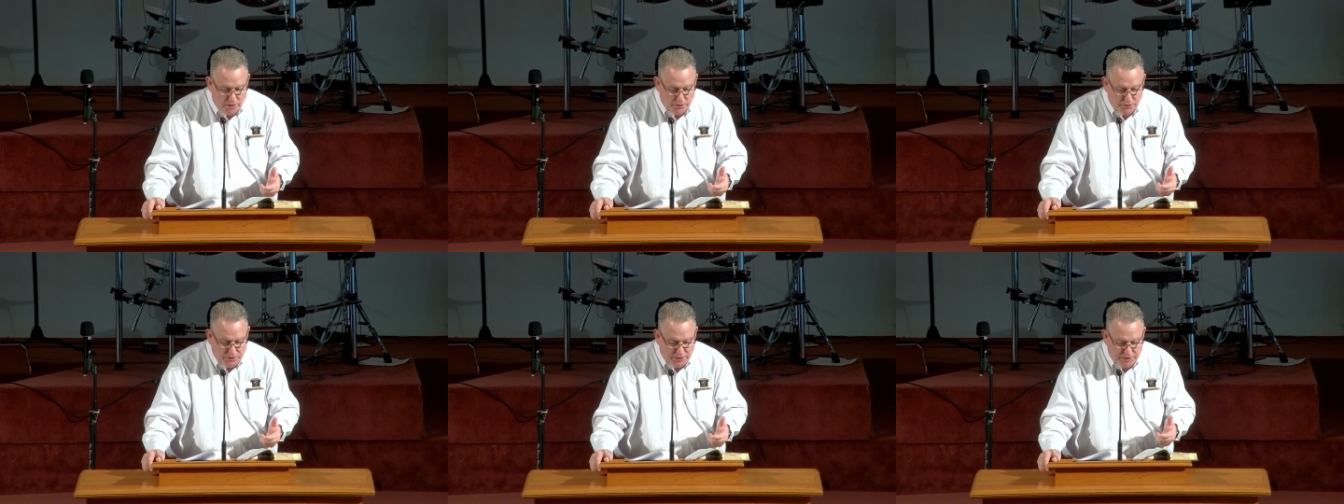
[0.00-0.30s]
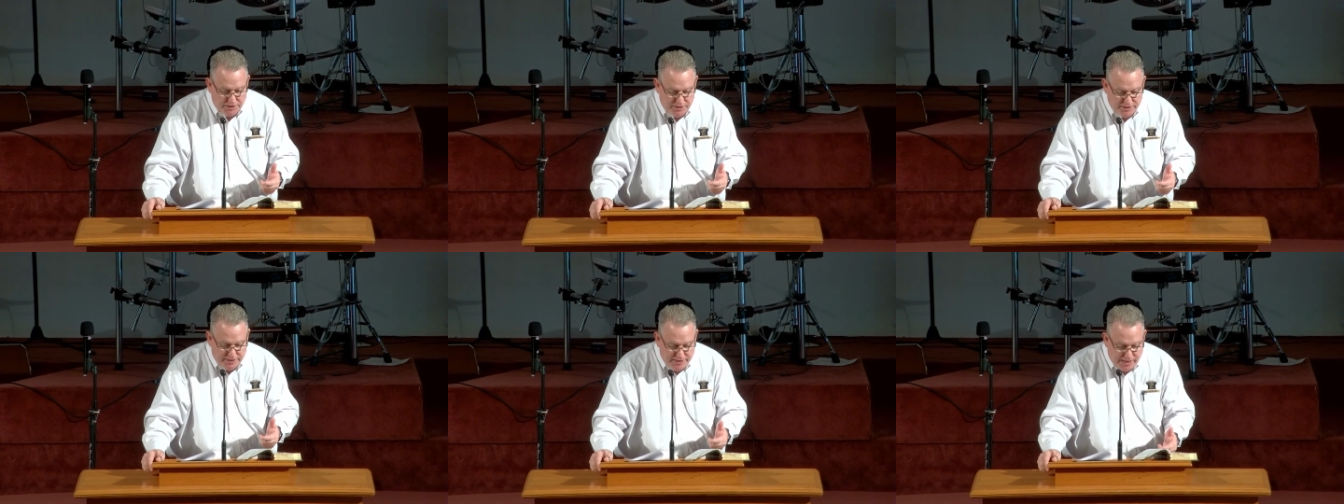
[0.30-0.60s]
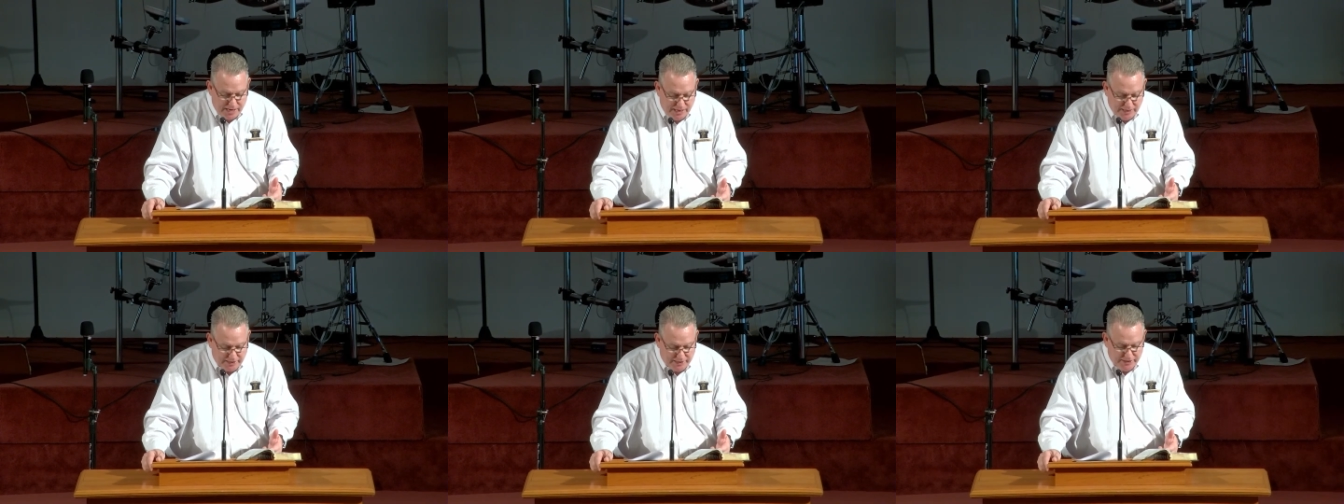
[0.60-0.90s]
the
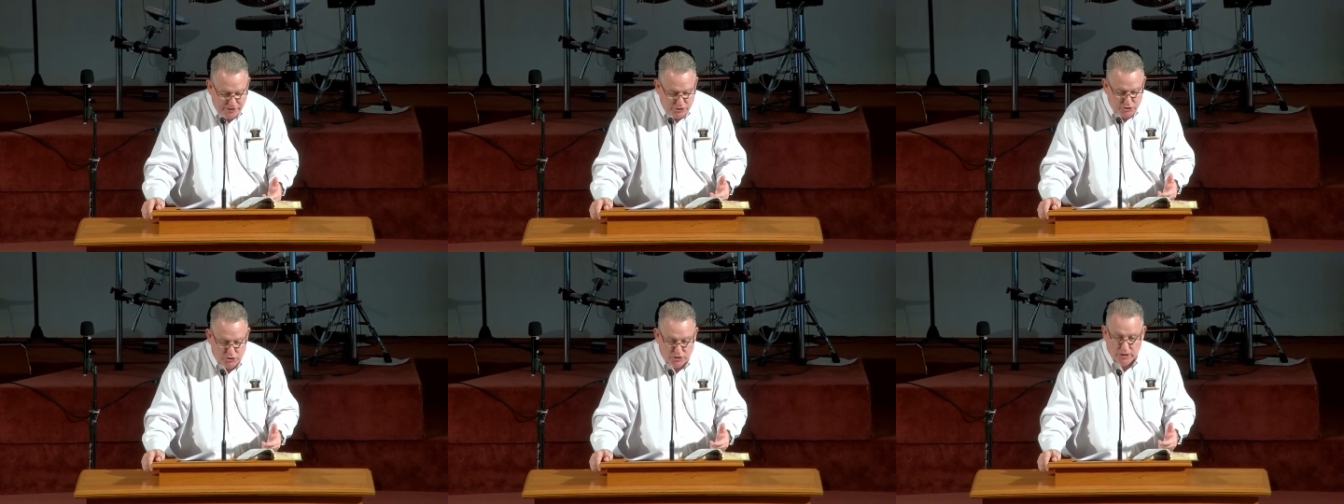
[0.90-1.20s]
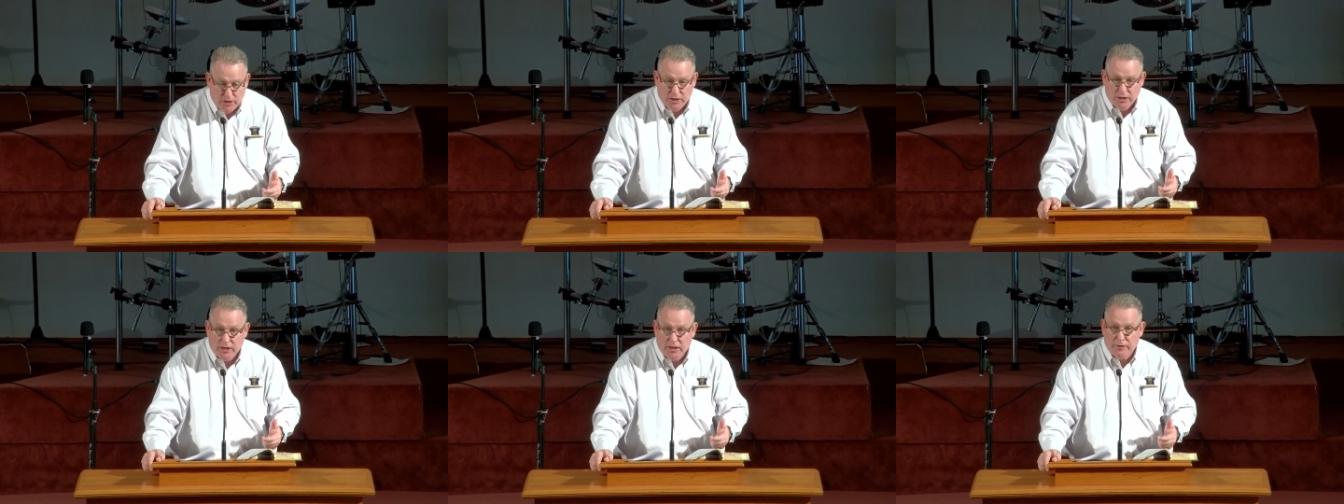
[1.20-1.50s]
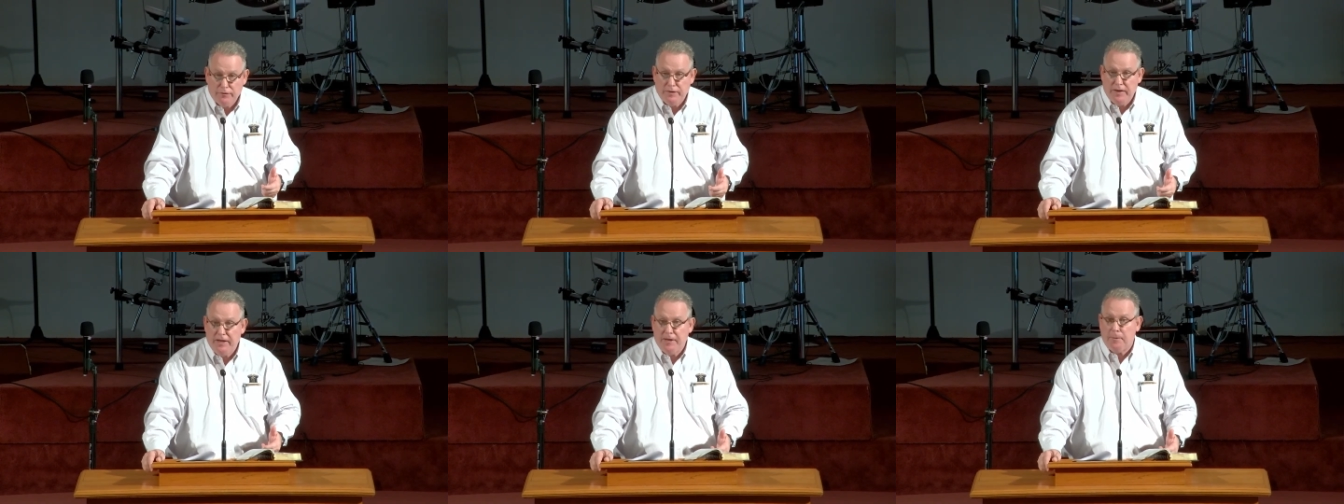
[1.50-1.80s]
knowledge
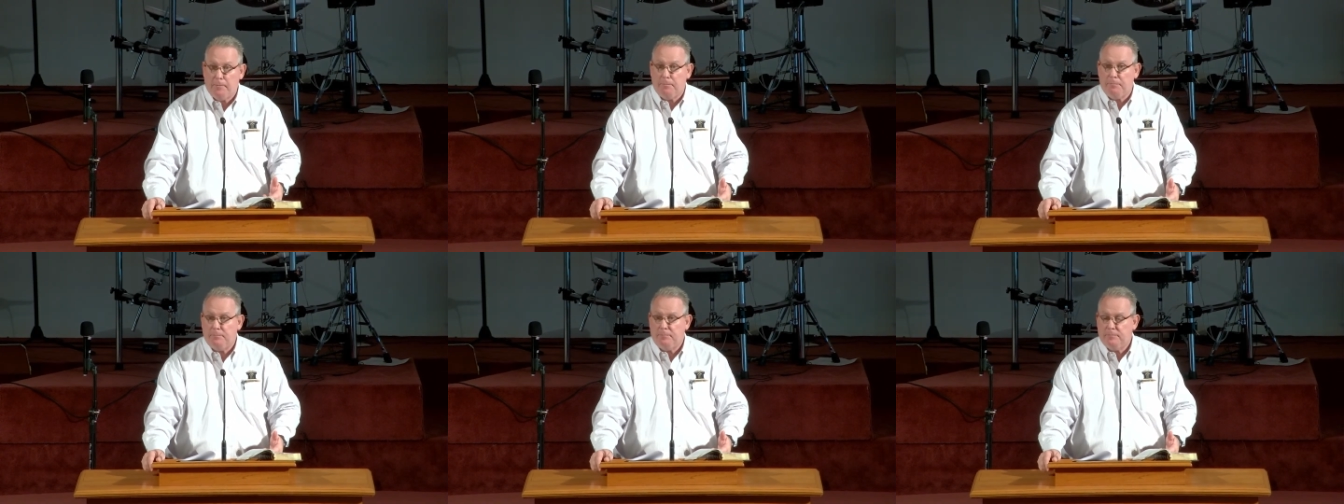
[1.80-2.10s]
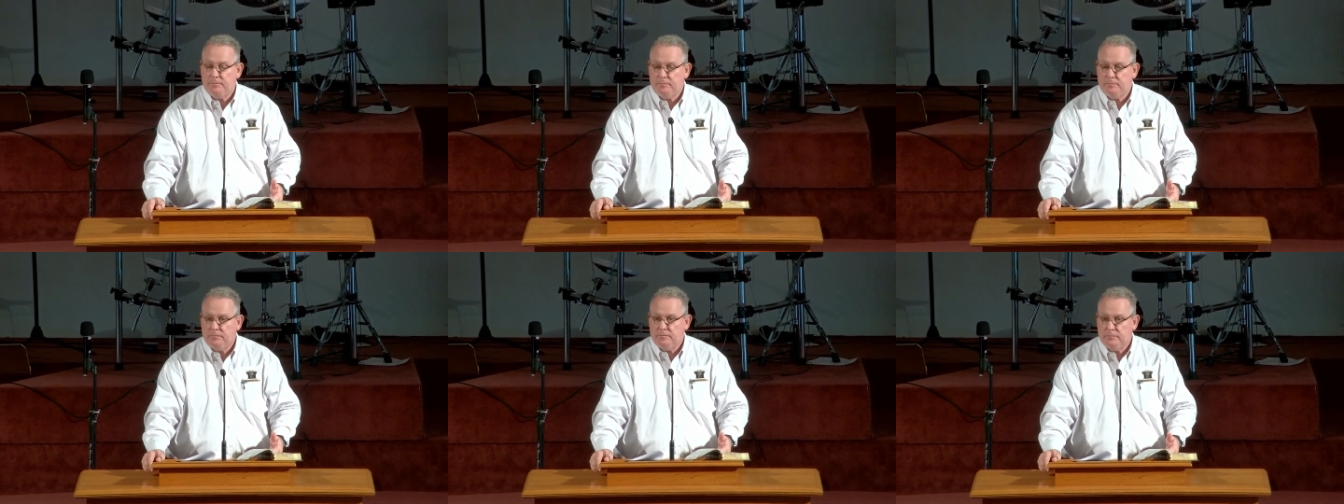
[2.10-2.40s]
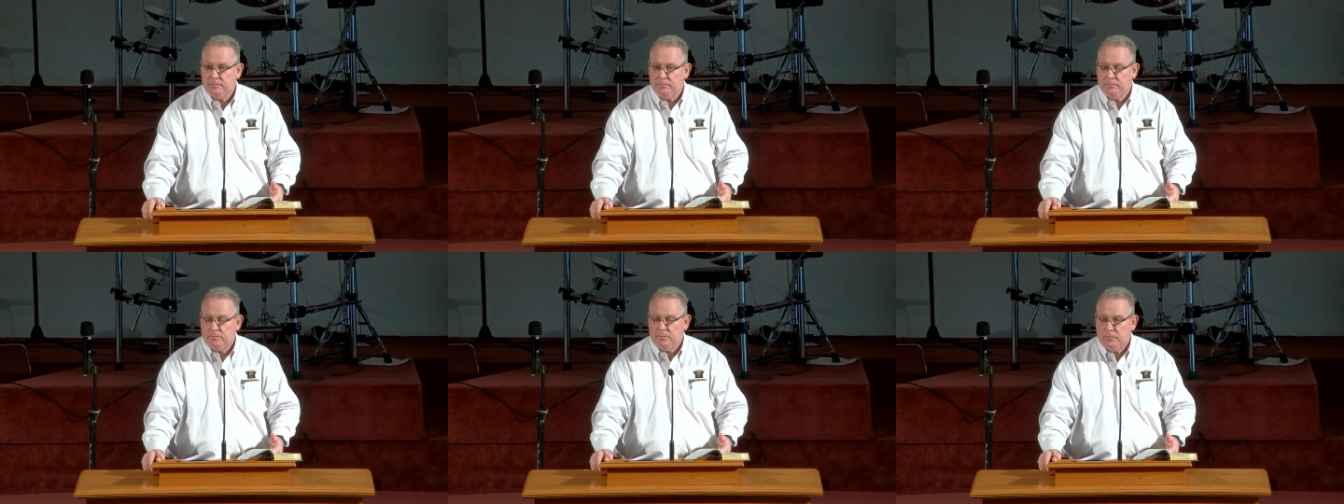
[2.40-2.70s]
of Him.
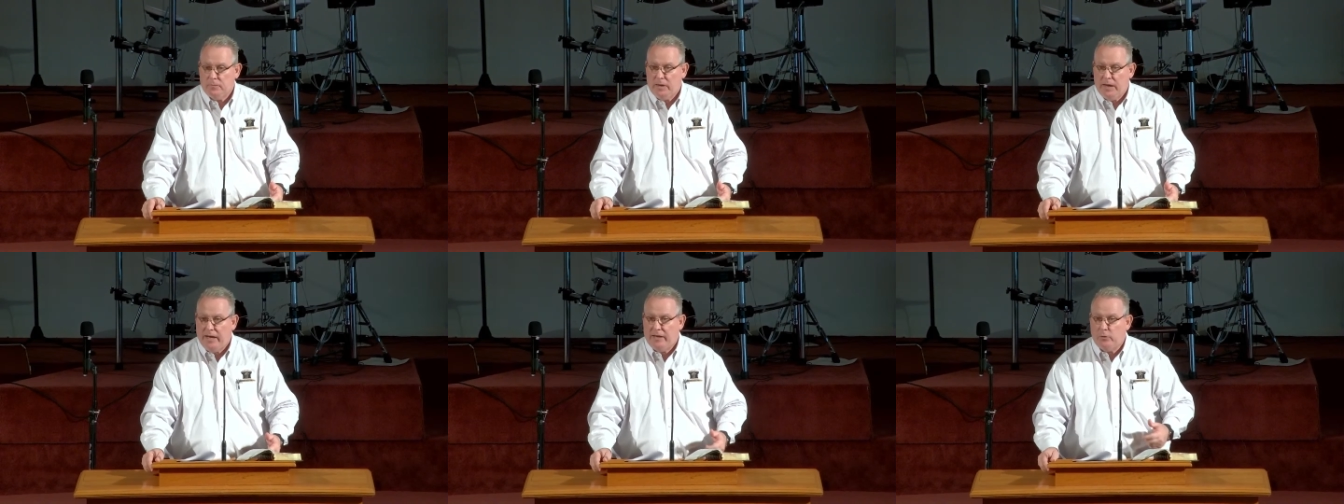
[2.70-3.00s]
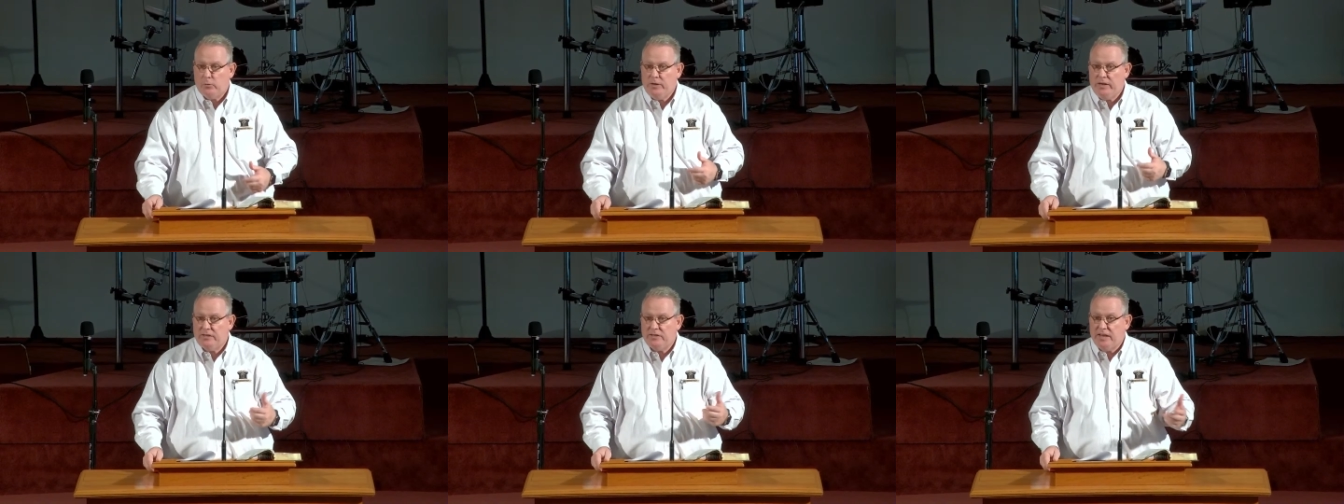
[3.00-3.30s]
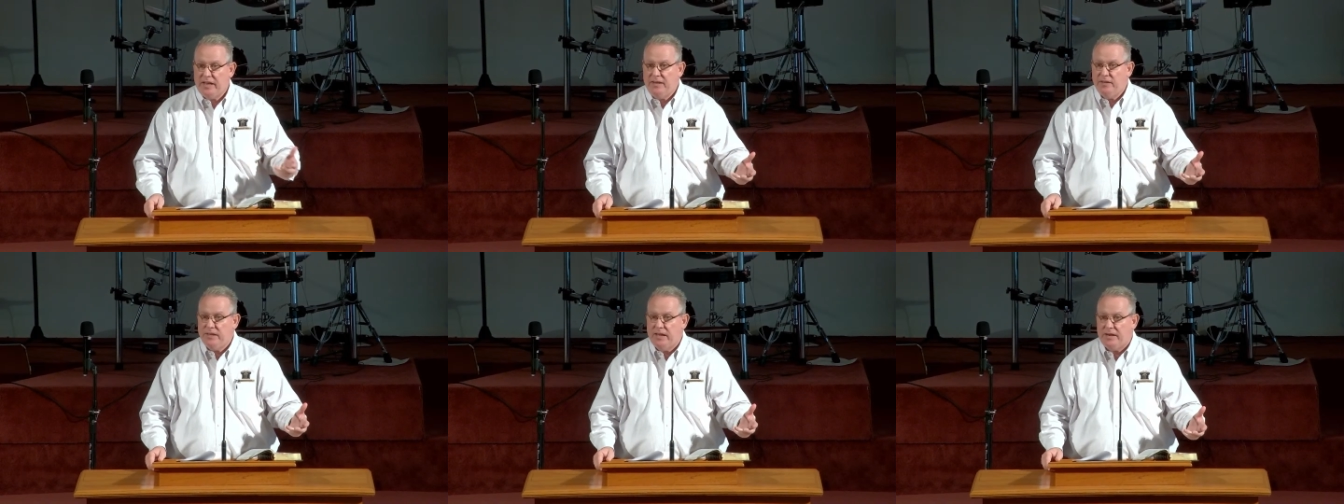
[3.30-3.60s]
How do we
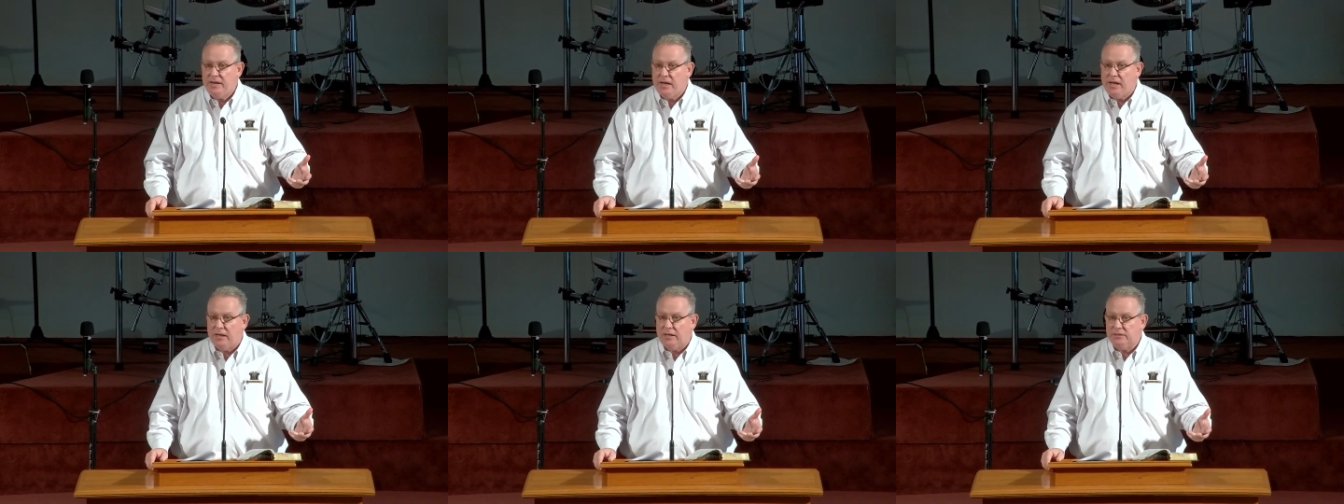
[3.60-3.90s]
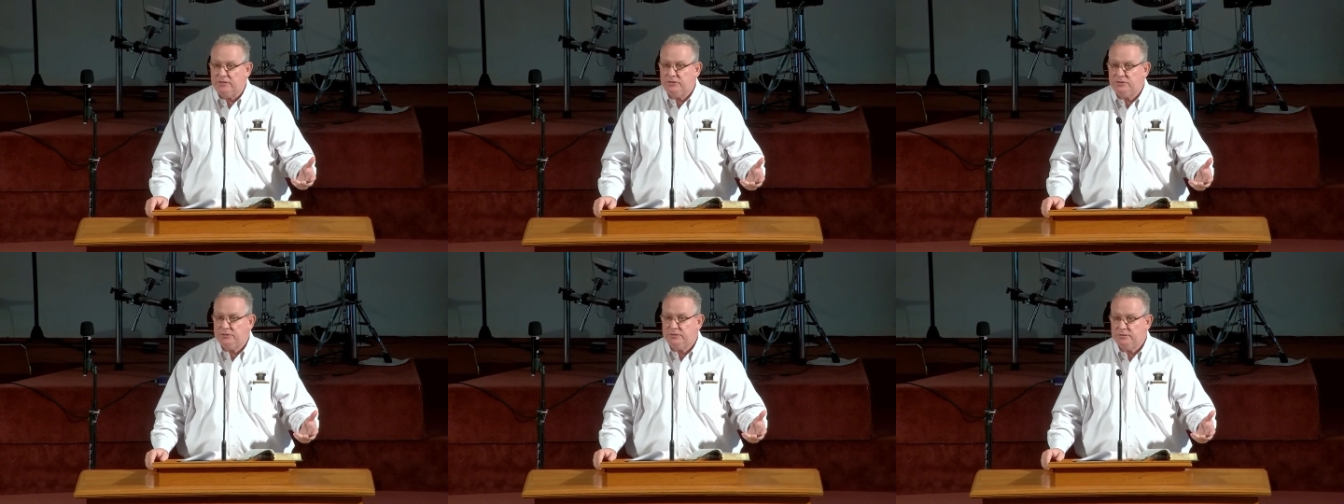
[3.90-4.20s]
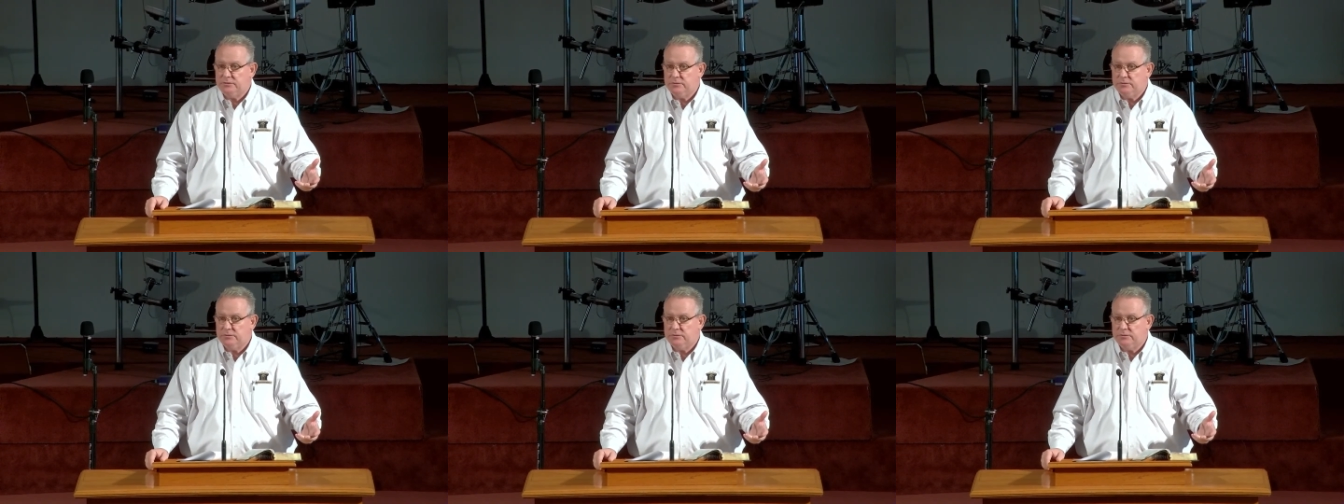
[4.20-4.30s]
attain that knowledge?